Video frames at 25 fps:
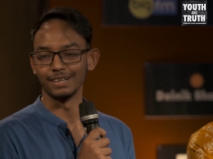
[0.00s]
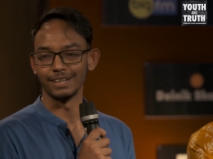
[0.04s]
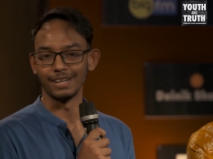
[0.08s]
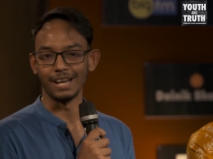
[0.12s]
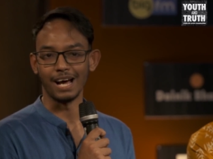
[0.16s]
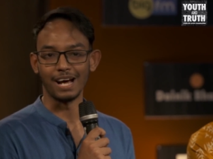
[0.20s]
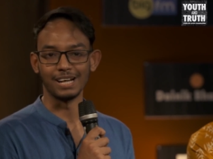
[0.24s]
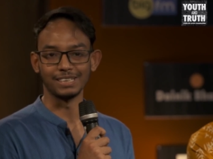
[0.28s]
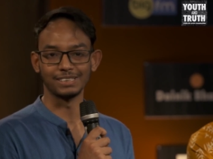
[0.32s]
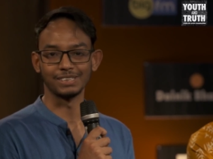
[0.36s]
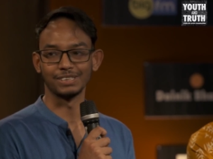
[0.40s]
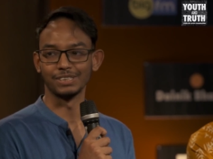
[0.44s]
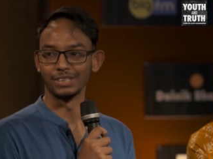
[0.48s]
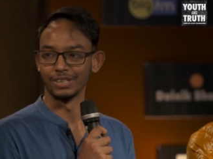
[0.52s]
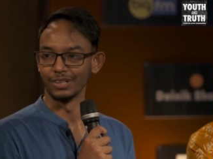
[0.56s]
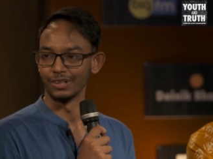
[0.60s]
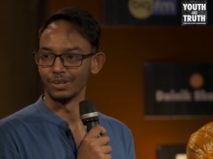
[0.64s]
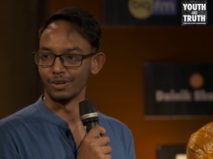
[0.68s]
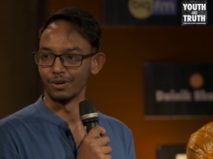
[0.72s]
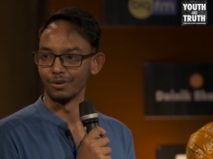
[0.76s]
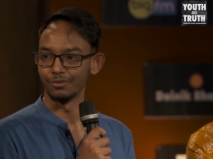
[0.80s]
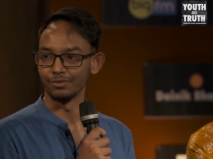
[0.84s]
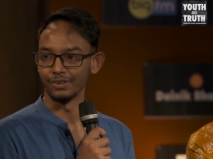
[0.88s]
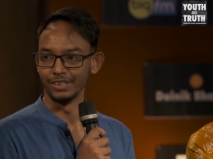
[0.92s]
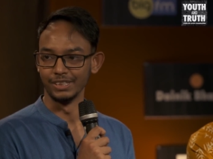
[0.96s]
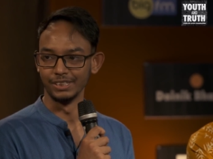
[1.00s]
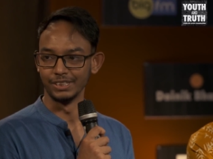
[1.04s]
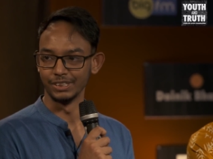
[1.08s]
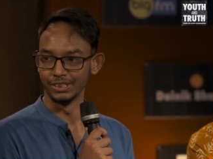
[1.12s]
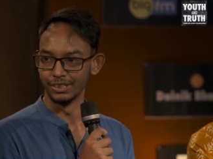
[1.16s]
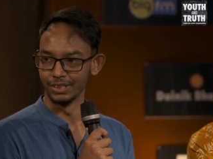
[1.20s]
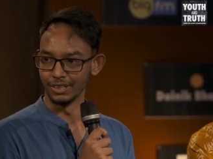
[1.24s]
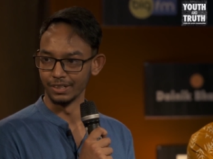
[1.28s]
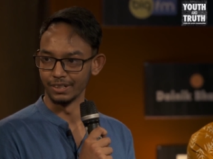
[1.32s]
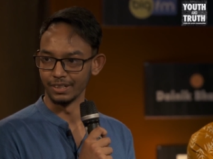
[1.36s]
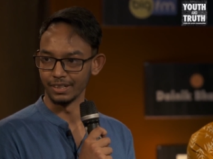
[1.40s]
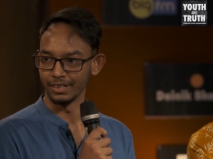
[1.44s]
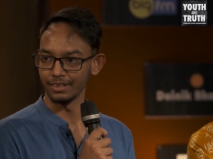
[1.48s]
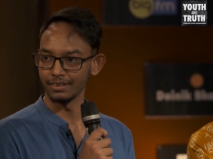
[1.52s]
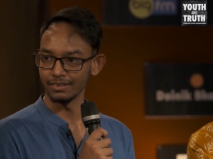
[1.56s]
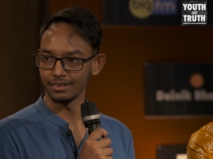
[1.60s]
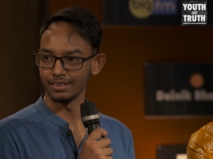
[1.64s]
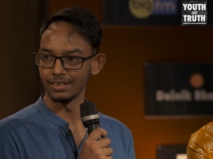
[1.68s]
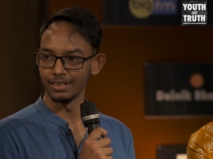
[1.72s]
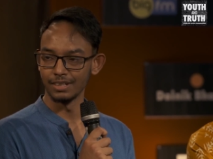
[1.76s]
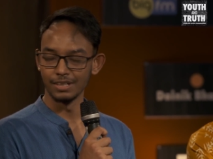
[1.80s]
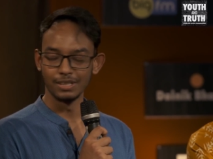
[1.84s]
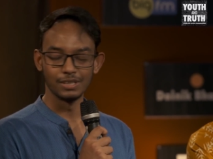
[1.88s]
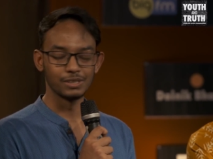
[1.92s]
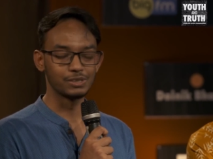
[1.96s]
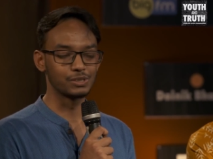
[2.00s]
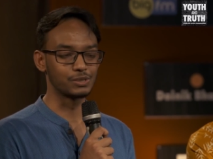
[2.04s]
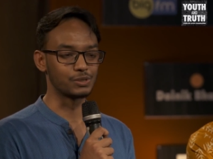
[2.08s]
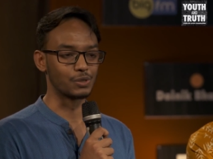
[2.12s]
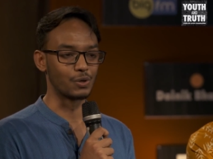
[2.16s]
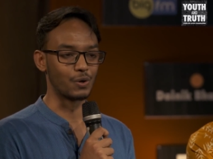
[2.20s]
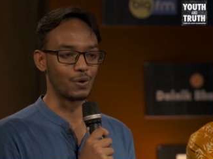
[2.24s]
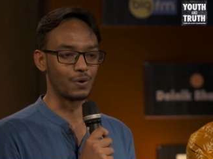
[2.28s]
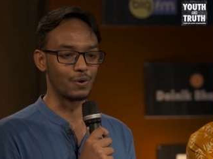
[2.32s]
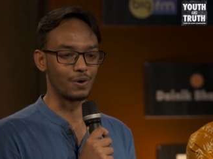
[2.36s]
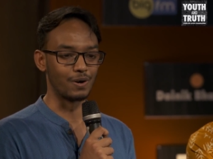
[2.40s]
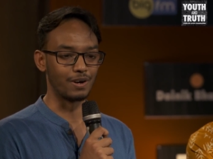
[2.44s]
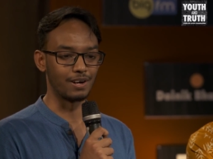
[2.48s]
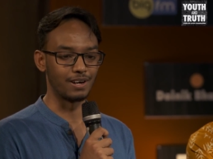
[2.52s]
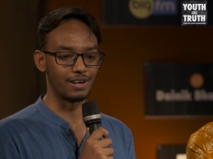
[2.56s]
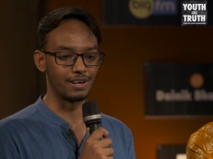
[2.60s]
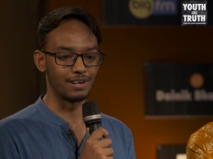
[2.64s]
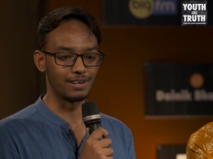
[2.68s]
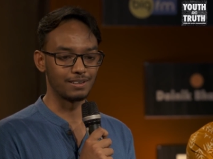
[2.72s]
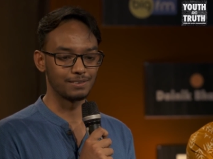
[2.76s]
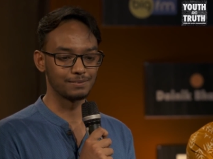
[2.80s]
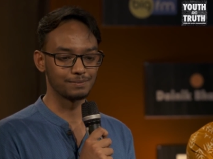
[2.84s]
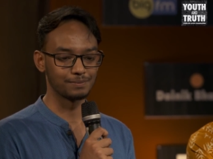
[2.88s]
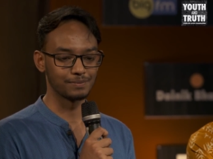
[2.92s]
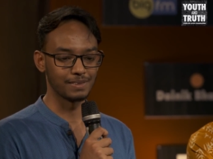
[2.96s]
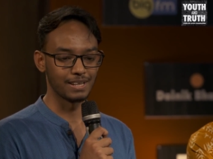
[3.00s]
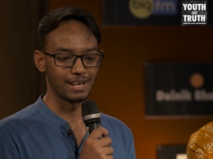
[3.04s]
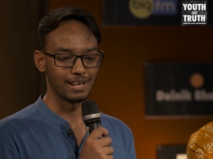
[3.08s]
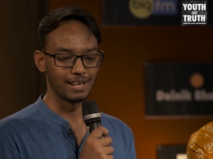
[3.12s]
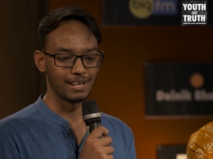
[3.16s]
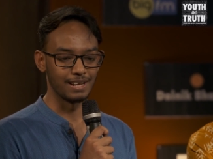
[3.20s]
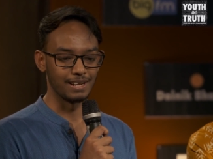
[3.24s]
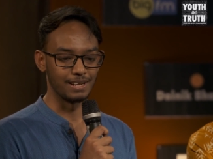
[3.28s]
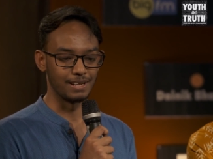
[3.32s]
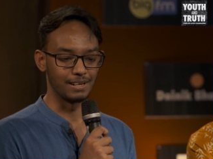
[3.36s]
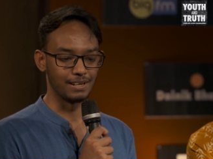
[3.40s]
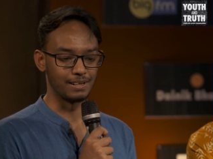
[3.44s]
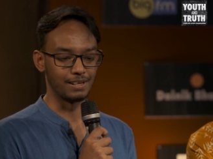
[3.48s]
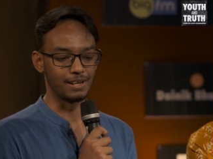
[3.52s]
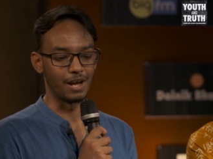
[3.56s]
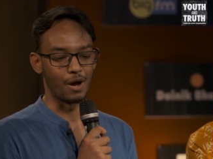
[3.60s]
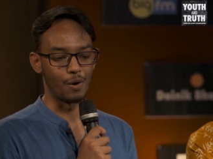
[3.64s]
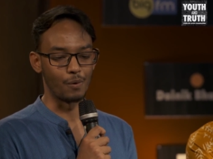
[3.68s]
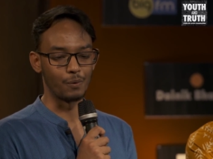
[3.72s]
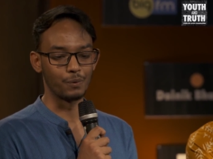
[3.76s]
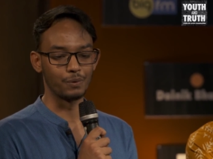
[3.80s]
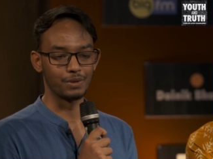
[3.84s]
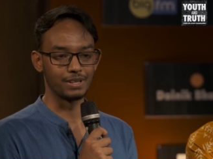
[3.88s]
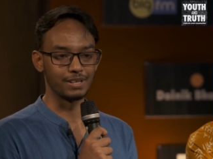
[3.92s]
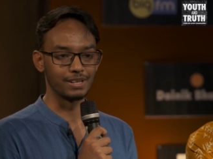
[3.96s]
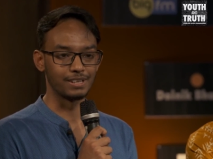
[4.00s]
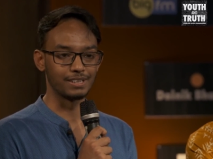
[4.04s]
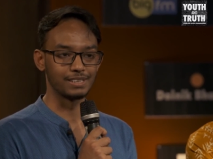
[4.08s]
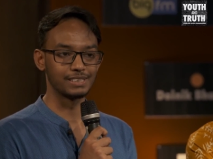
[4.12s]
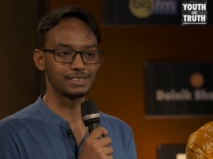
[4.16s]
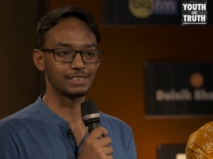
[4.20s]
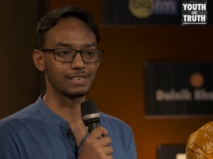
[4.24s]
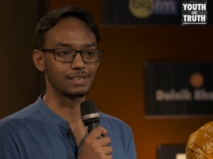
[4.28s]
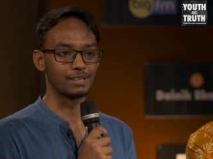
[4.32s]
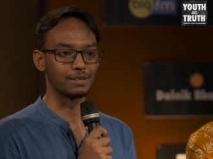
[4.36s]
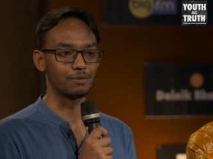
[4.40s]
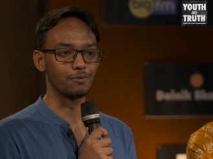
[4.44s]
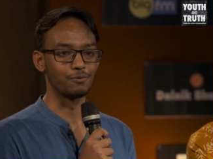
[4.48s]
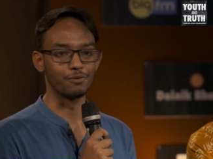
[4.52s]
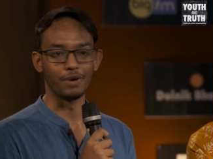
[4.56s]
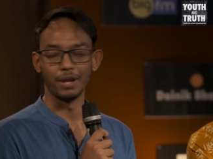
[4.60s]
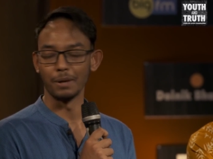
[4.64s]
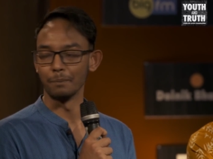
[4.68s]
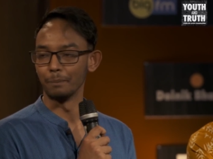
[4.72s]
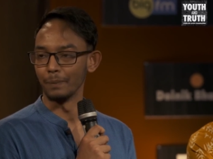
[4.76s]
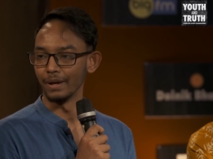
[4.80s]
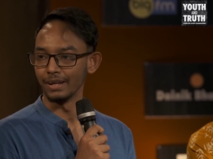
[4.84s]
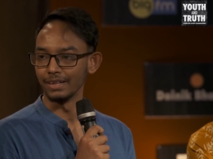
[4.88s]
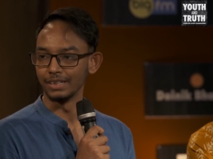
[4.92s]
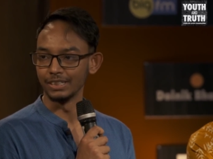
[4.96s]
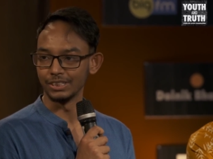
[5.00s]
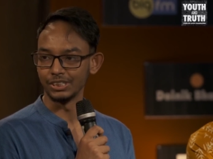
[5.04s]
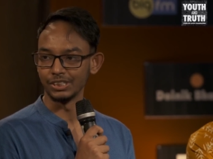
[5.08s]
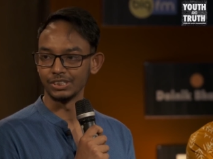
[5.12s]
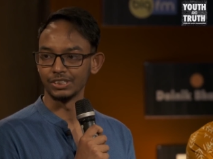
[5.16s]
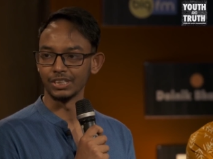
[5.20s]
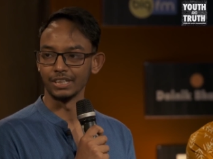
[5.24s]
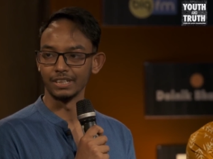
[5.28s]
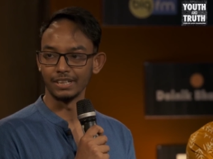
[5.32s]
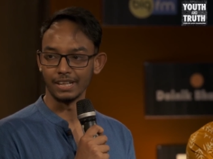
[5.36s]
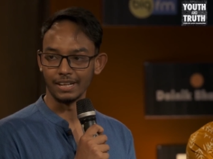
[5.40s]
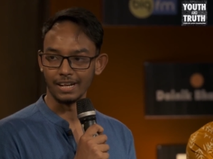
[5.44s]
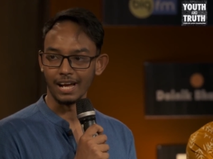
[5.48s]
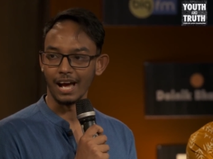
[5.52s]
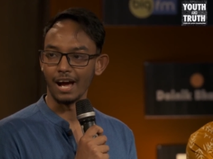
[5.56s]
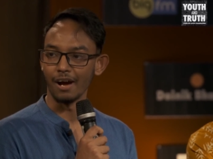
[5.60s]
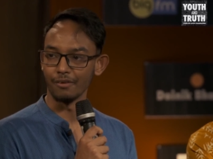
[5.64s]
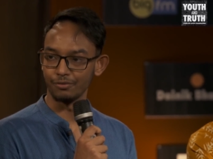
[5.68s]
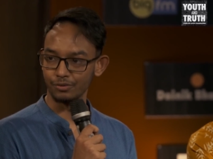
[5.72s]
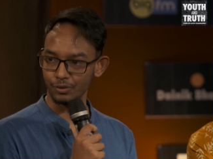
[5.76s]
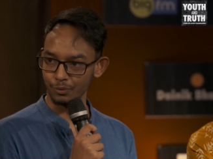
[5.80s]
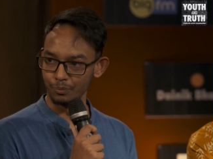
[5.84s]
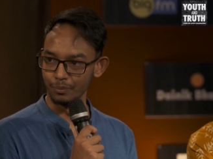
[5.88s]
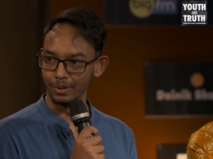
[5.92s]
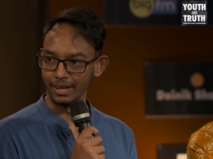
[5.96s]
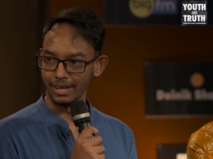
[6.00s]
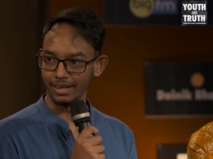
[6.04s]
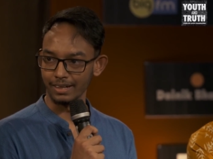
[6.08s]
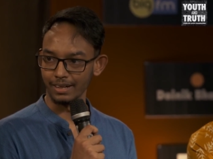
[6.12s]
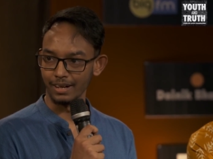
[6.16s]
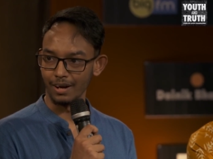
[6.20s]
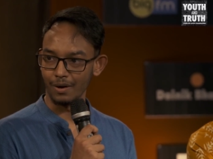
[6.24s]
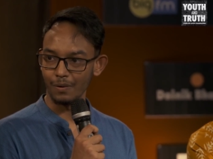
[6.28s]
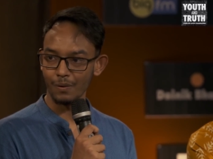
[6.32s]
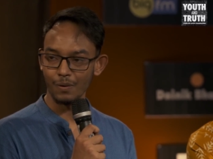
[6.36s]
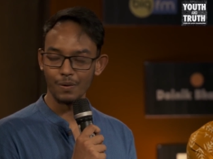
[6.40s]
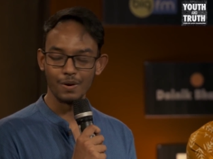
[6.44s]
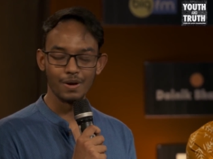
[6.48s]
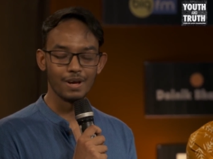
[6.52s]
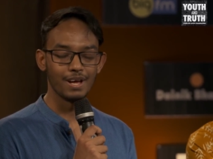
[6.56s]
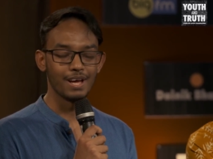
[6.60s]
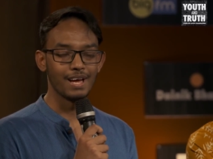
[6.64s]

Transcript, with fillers: the last year of engineering, so now there is a very big decision that I have to make now.